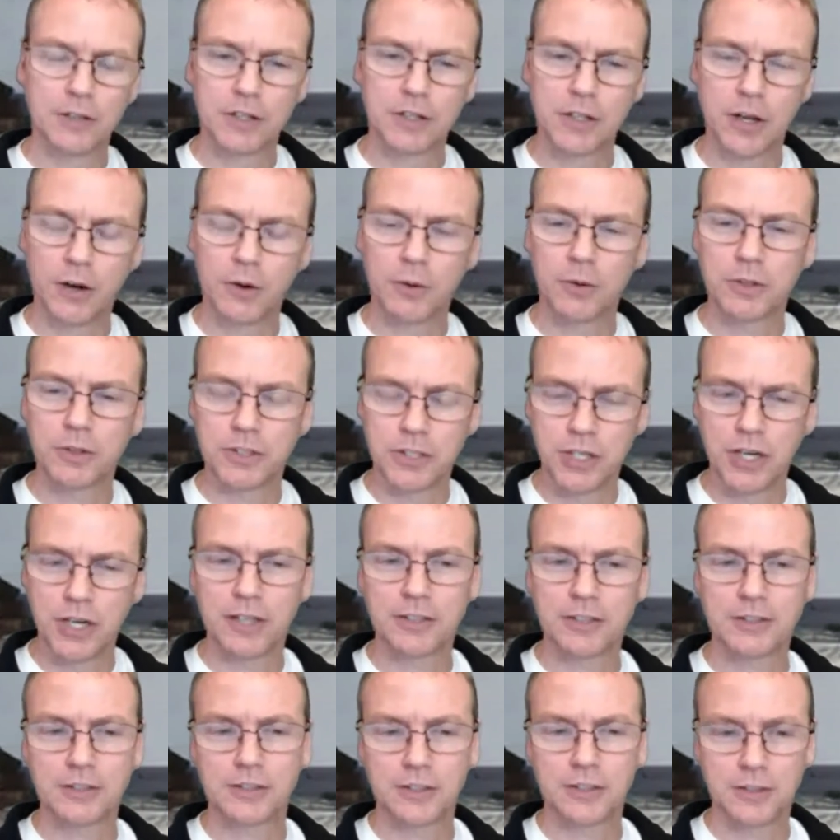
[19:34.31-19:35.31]
Don't
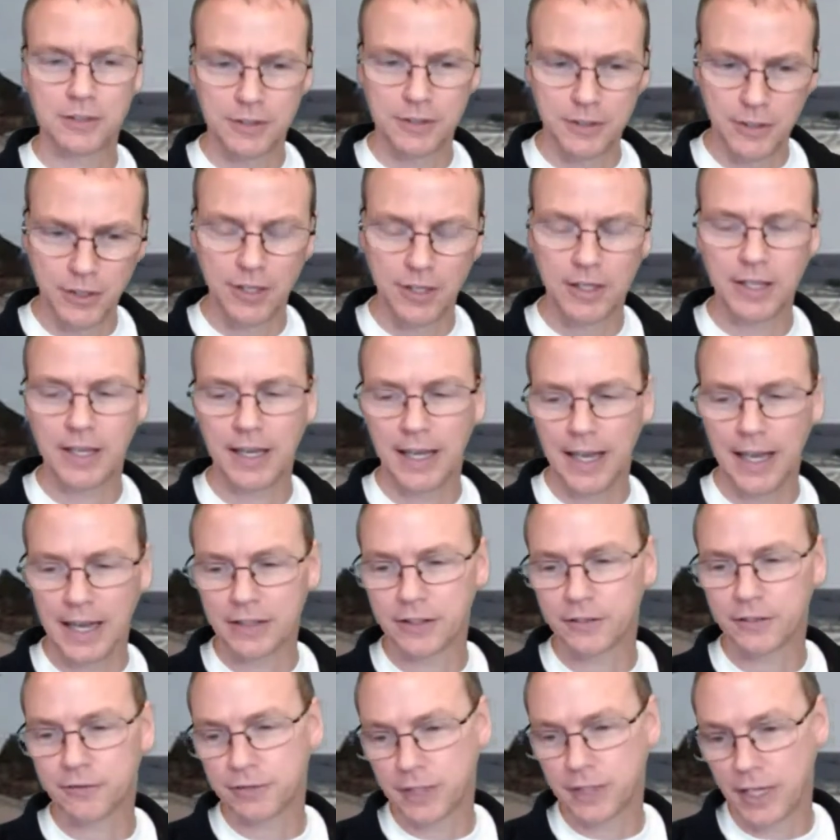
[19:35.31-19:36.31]
just look at
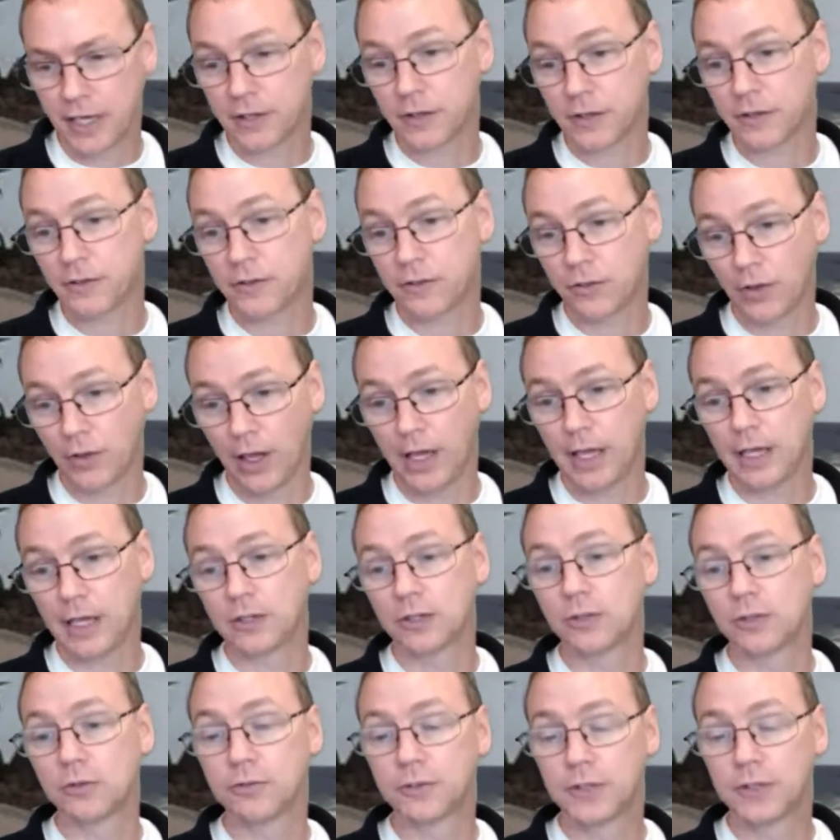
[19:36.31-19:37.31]
the flat Earth side.
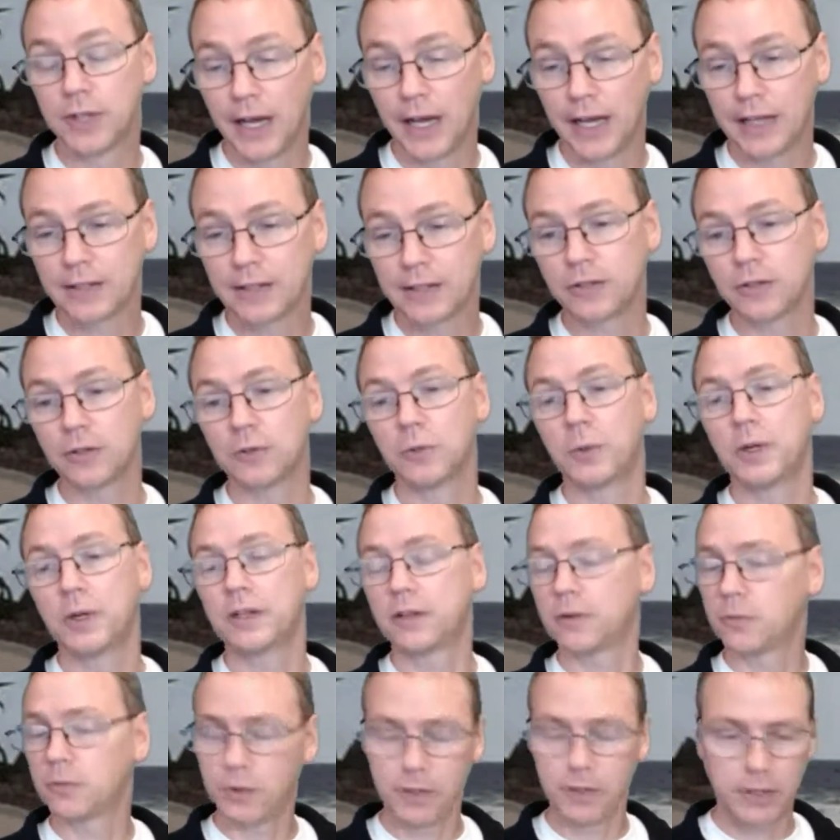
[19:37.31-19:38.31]
You've got to
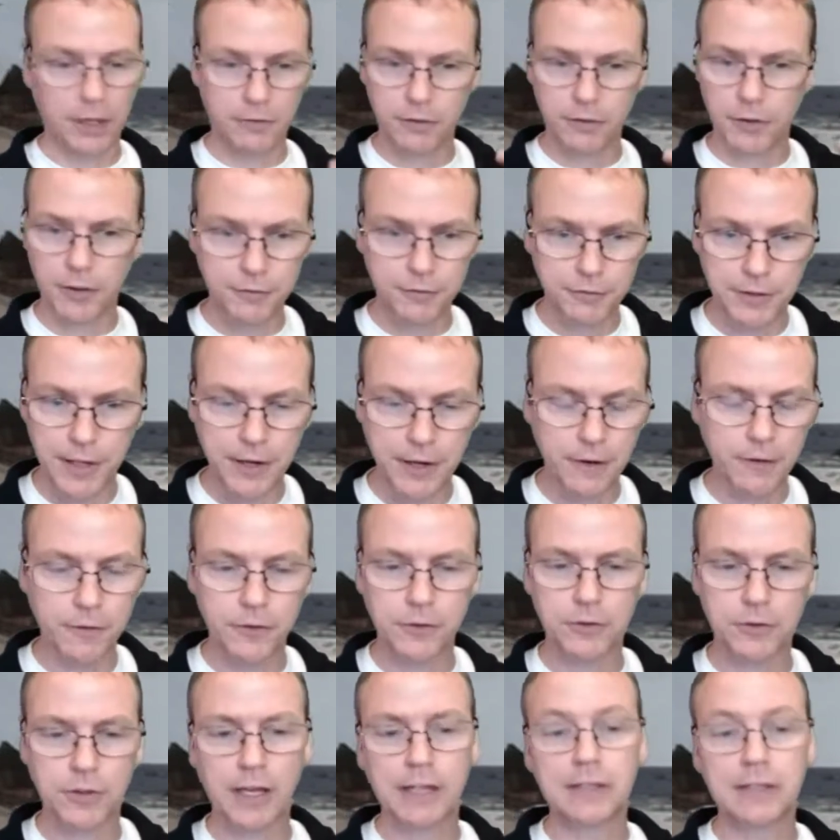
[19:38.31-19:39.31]
whenever the flat Earth
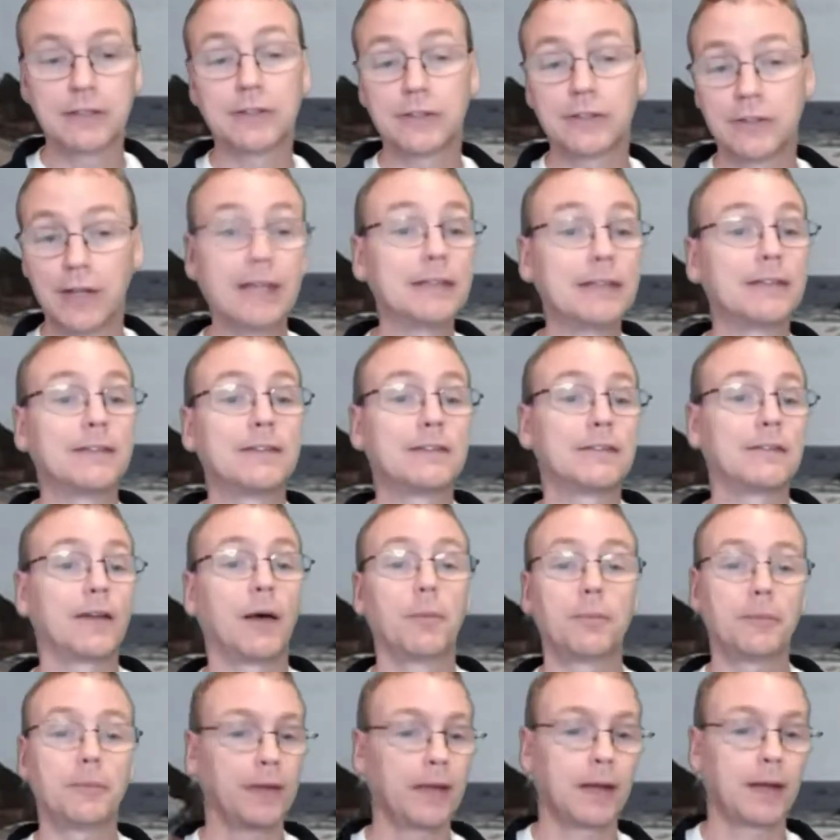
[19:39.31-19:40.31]
side says
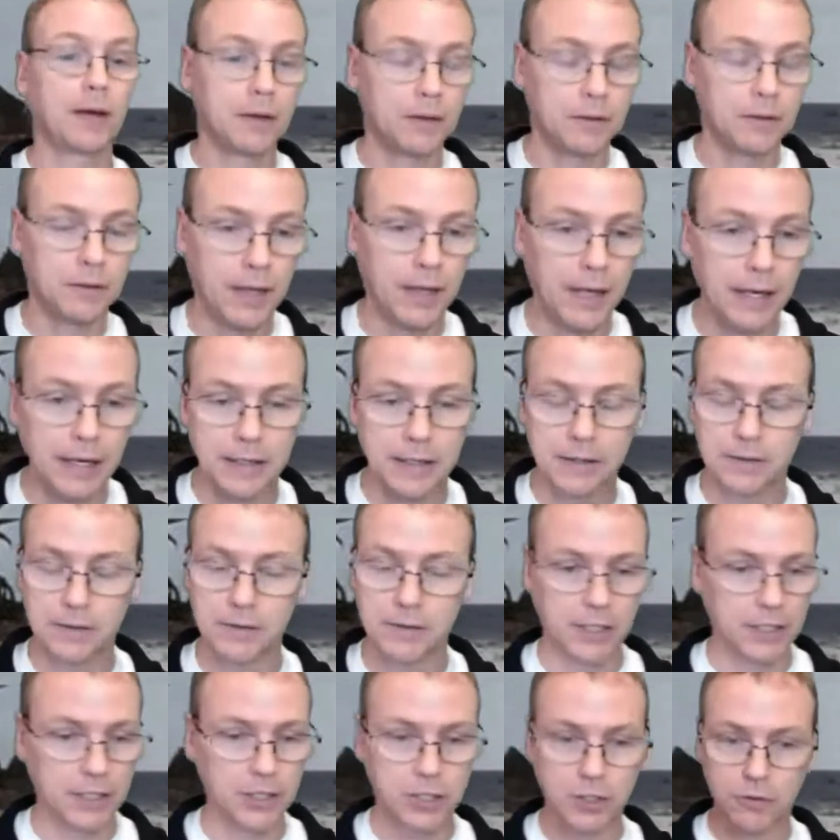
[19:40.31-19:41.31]
something and it
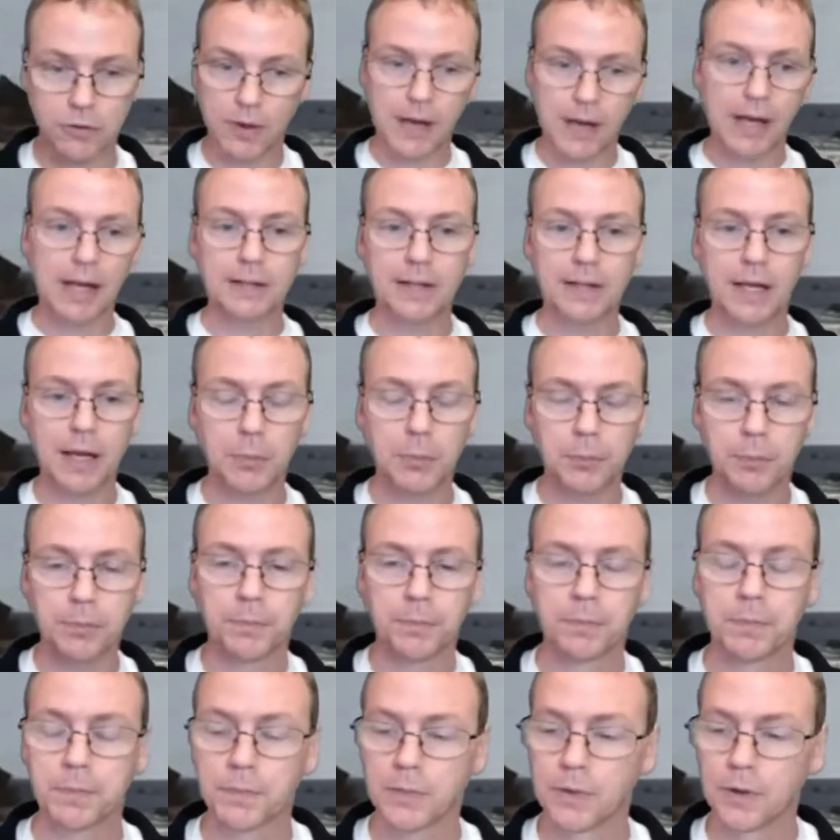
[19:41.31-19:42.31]
gets you riled up,
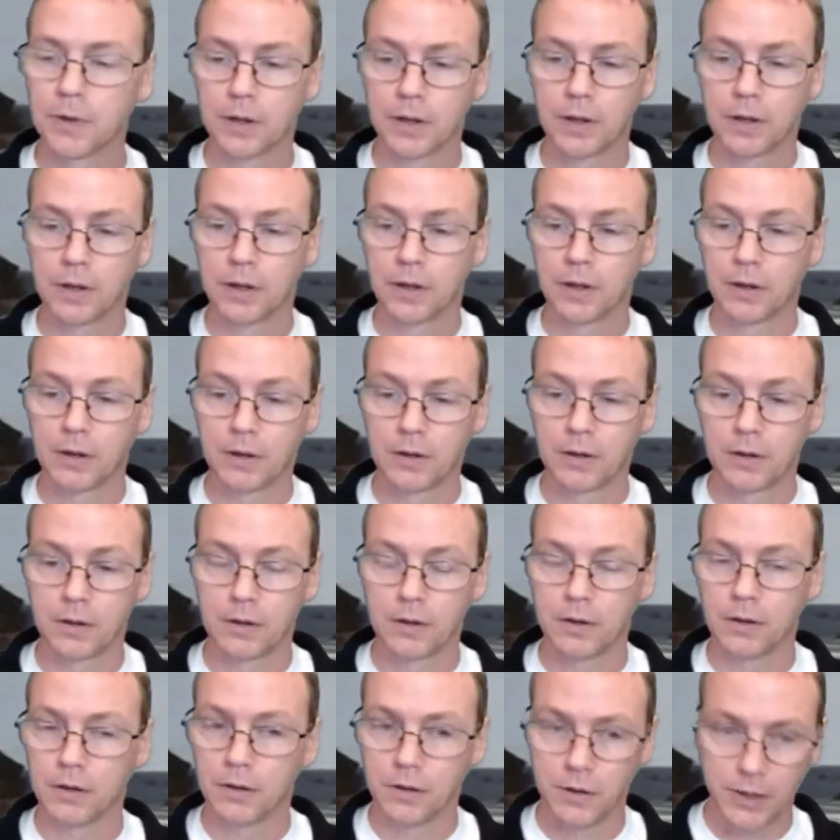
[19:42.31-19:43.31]

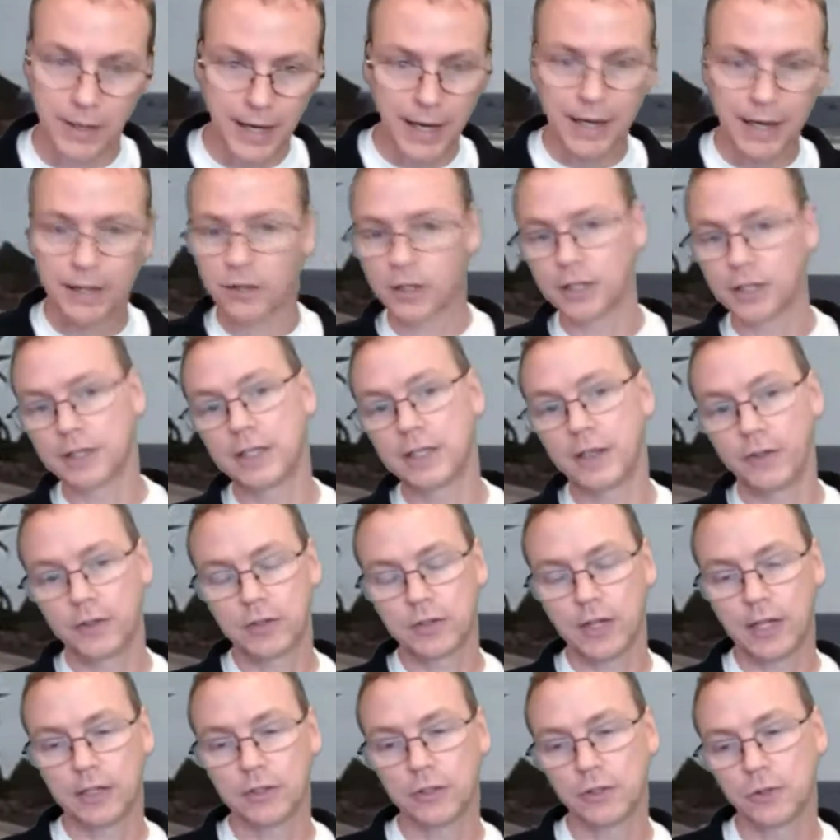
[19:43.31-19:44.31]
you got to look at the other
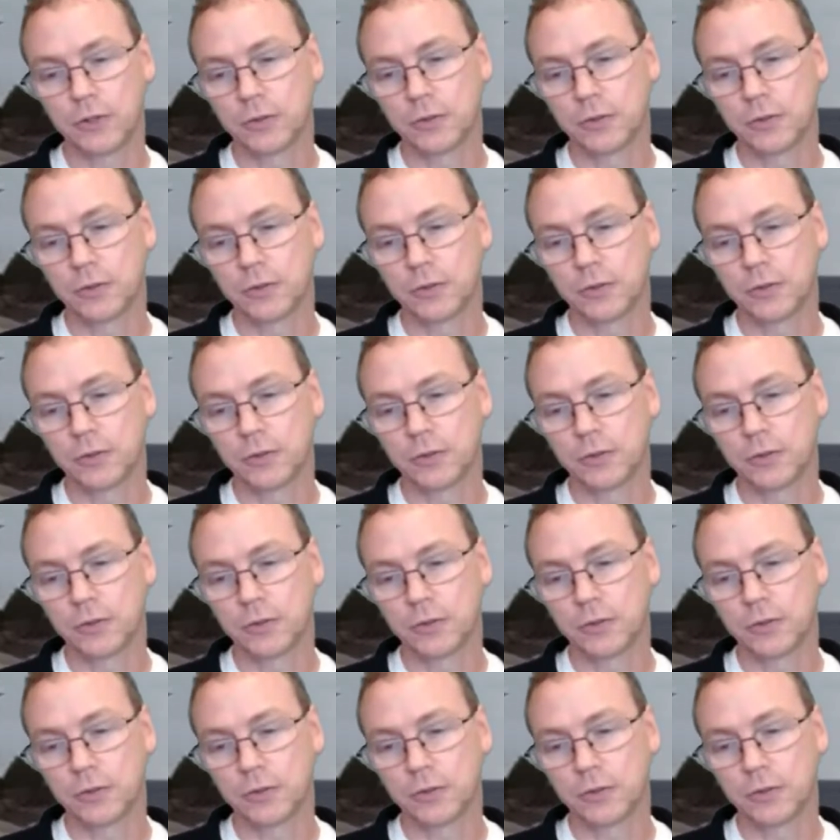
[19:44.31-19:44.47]
side too.